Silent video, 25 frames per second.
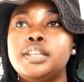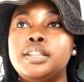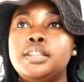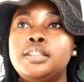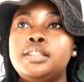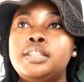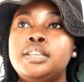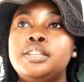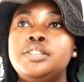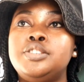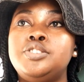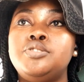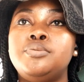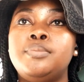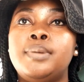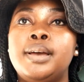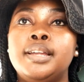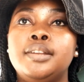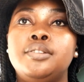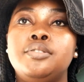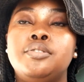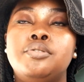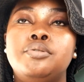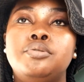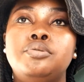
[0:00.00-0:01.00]
things you
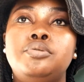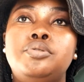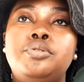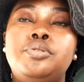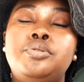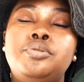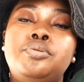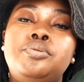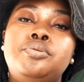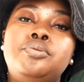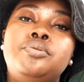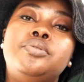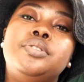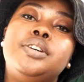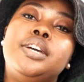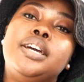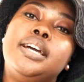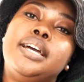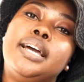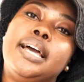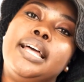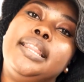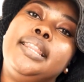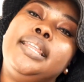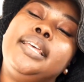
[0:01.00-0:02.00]
might go through,
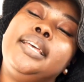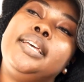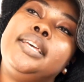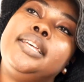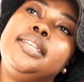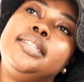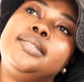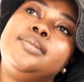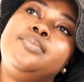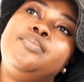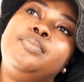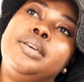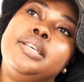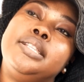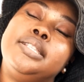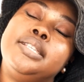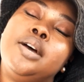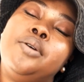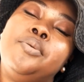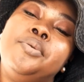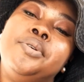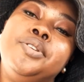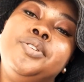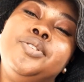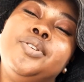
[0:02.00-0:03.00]
I think it's
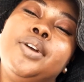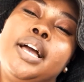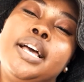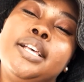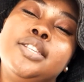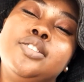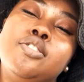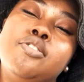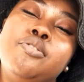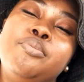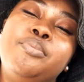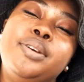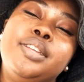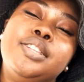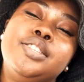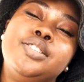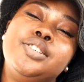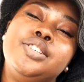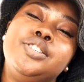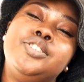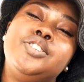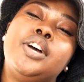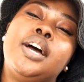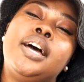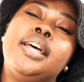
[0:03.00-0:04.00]
better when you guys open to
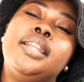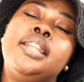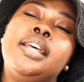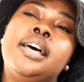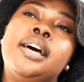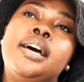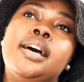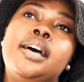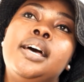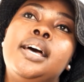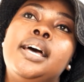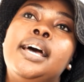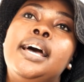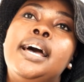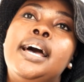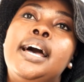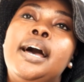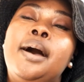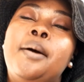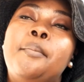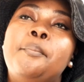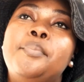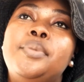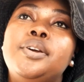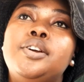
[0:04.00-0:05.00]
each other,
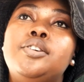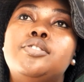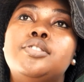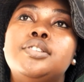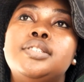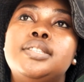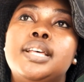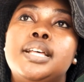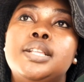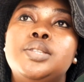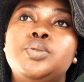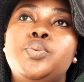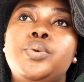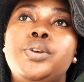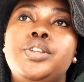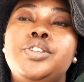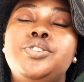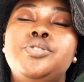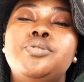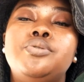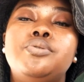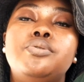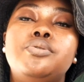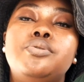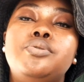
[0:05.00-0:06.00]
because that's when
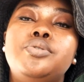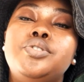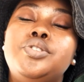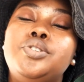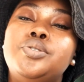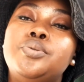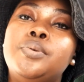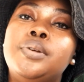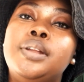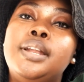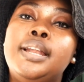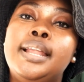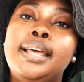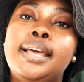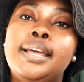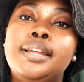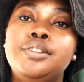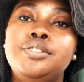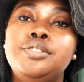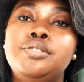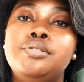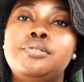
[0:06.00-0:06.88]
you will learn.